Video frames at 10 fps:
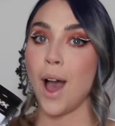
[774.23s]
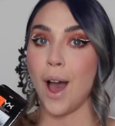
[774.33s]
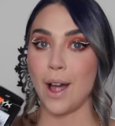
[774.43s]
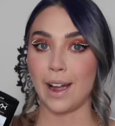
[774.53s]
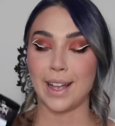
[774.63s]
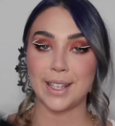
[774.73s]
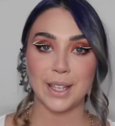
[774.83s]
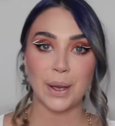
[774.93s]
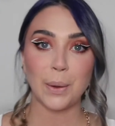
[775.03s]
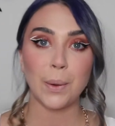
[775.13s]
All right,
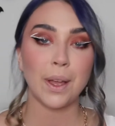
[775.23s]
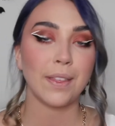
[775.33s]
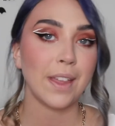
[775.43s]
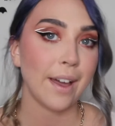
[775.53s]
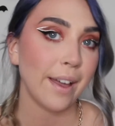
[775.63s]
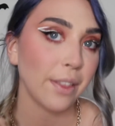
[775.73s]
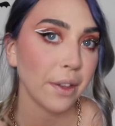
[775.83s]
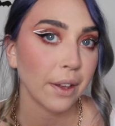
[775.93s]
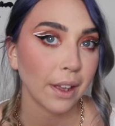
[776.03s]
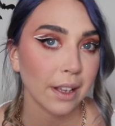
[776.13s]
so the eye
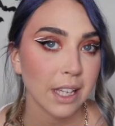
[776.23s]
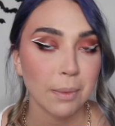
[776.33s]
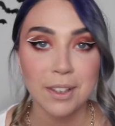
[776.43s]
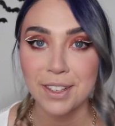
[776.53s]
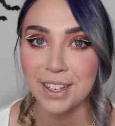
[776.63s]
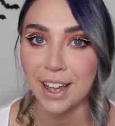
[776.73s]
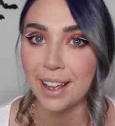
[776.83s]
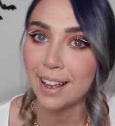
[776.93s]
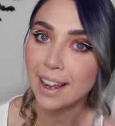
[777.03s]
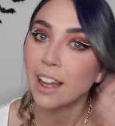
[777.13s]
look is almost
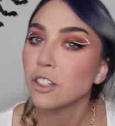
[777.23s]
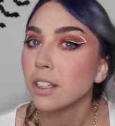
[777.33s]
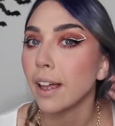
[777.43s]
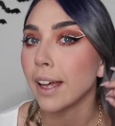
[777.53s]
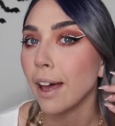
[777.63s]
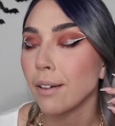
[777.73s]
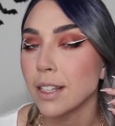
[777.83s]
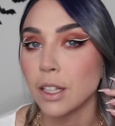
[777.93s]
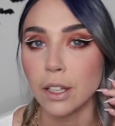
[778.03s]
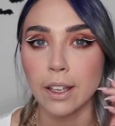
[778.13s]
done. I actually like how
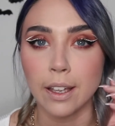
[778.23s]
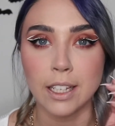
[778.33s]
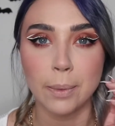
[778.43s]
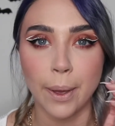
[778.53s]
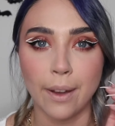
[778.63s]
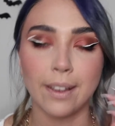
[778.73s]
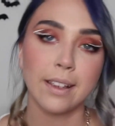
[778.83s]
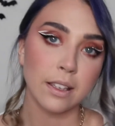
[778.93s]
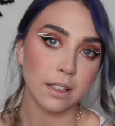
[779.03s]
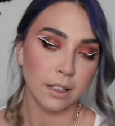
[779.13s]
it's looking, to be
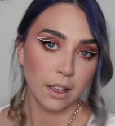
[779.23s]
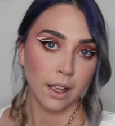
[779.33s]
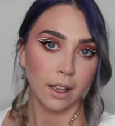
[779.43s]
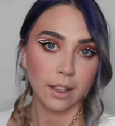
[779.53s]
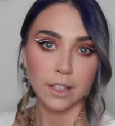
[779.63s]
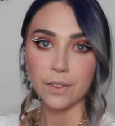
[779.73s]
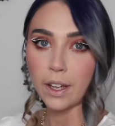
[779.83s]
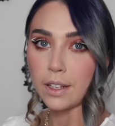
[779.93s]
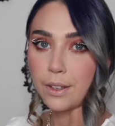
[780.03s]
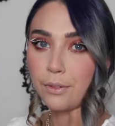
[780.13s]
honest. It's
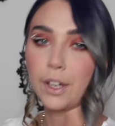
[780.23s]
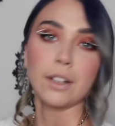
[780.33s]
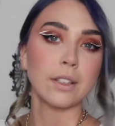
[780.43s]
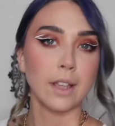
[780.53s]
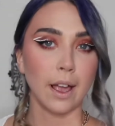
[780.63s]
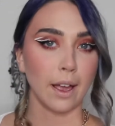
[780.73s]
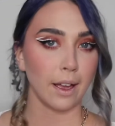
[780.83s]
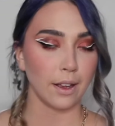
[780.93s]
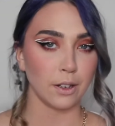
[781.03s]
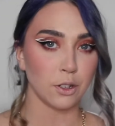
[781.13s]
very different
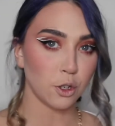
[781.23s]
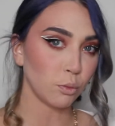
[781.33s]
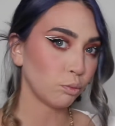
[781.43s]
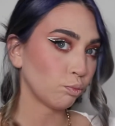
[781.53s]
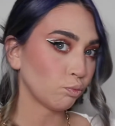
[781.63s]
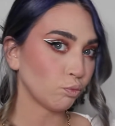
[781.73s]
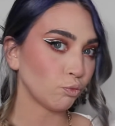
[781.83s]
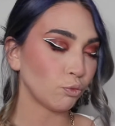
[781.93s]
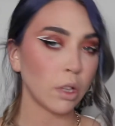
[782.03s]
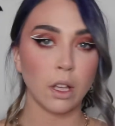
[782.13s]
and
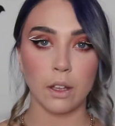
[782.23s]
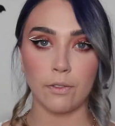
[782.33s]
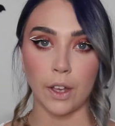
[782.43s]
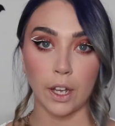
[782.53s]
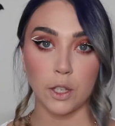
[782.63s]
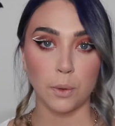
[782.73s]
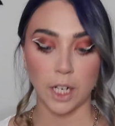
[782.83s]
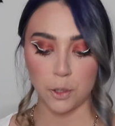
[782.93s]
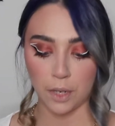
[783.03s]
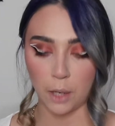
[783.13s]
very
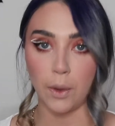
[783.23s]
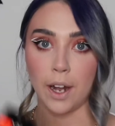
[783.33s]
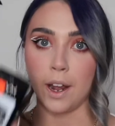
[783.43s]
2021.